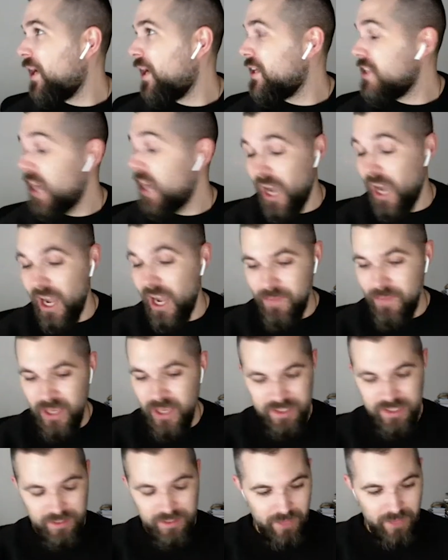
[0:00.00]
but yeah, I
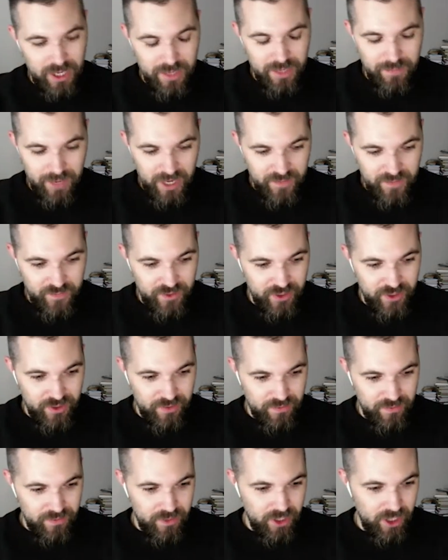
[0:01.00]
basically my
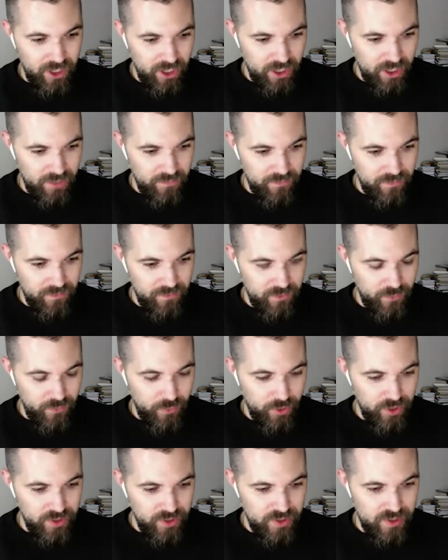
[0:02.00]
film
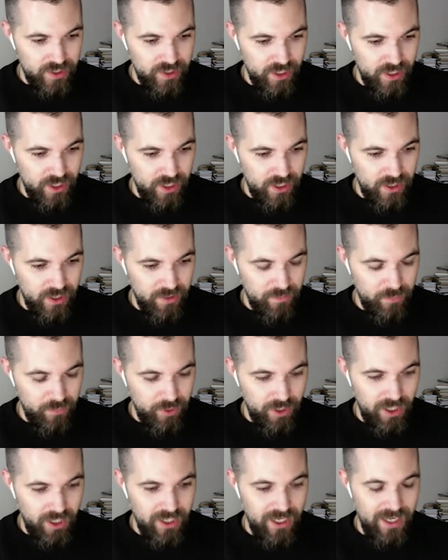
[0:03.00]
was
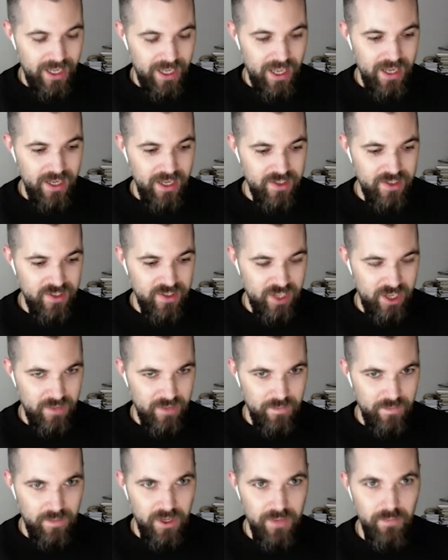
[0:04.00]
put on hiatus
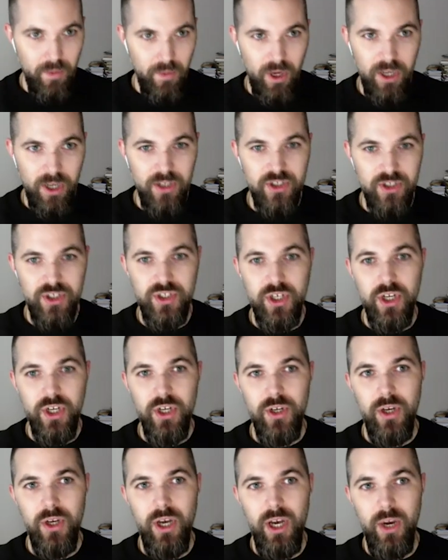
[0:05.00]
in March.
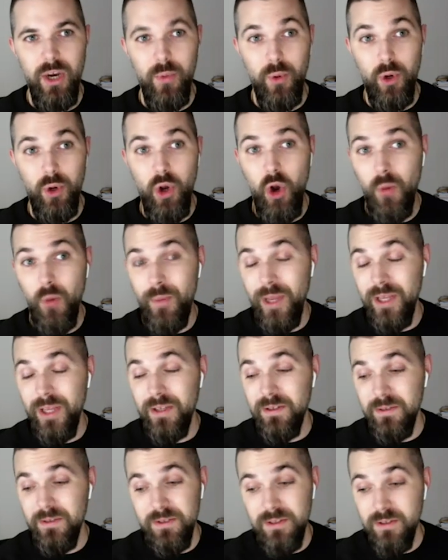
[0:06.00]
We're
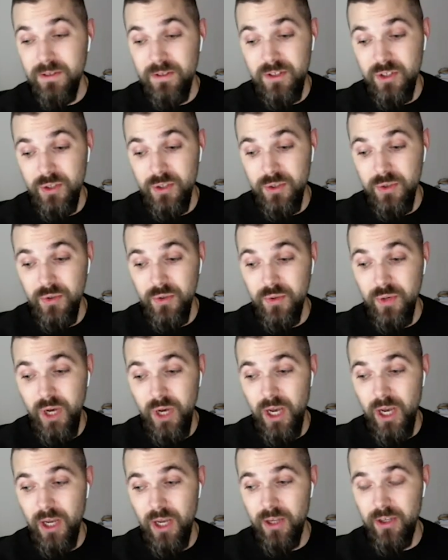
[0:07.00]
hoping to
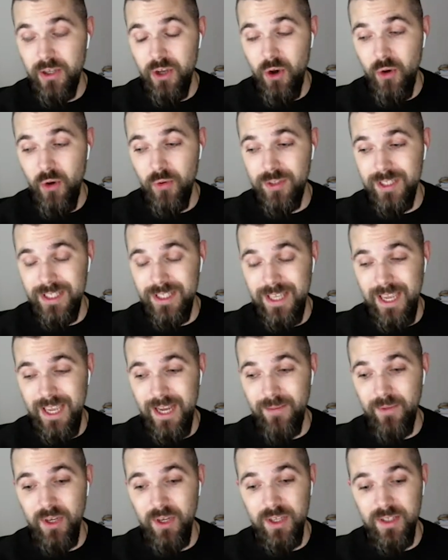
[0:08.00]
go to
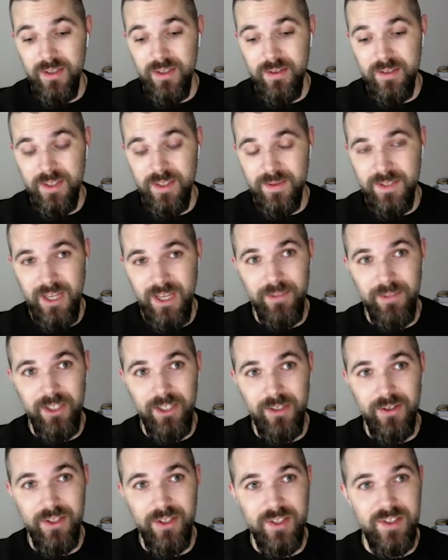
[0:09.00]
camera sometime
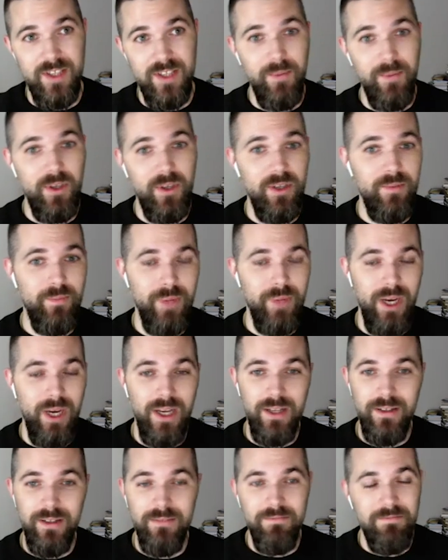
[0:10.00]
later this summer,
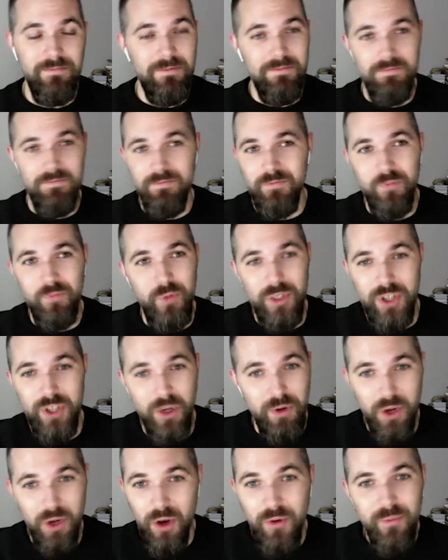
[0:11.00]
but we
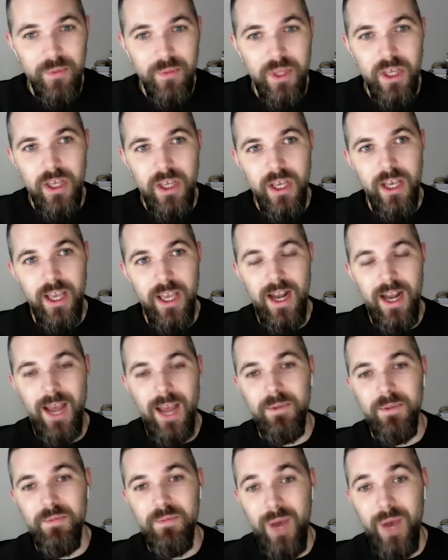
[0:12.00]
don't know. And
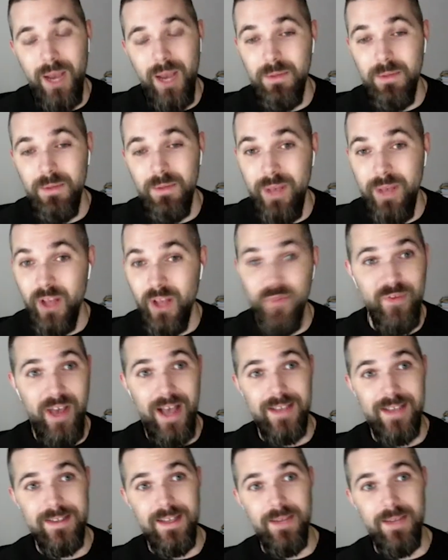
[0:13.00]
I'm in
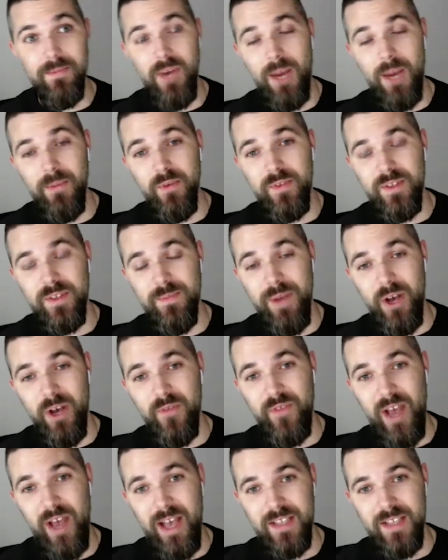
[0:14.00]
Belfast. I moved to
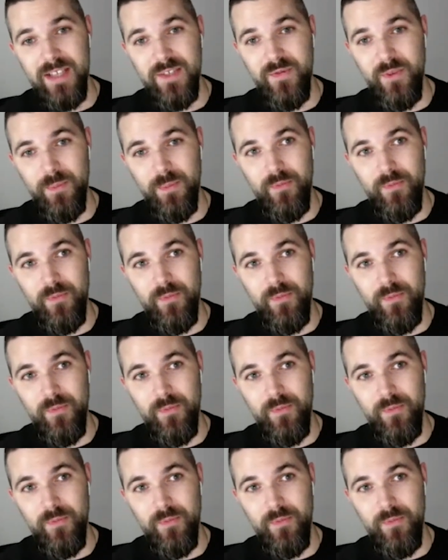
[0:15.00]
Belfast